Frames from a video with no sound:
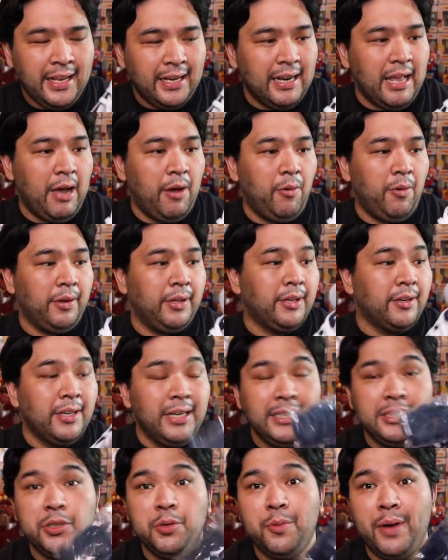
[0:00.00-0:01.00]
Now, the
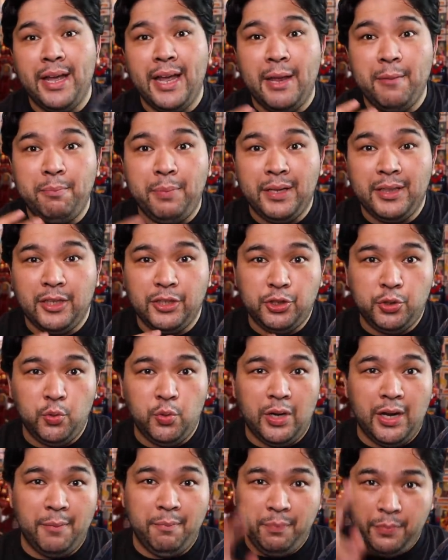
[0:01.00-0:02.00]
reason why I picked this
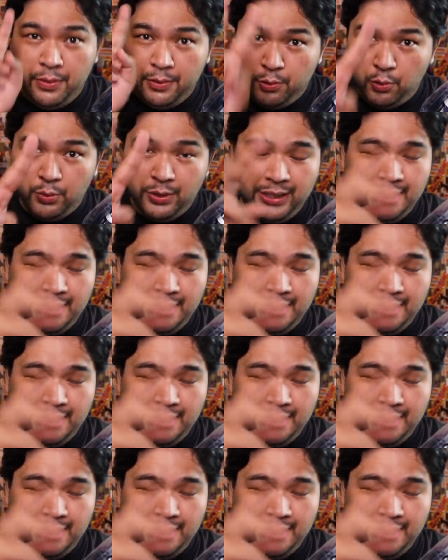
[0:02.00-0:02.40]
shoe up, two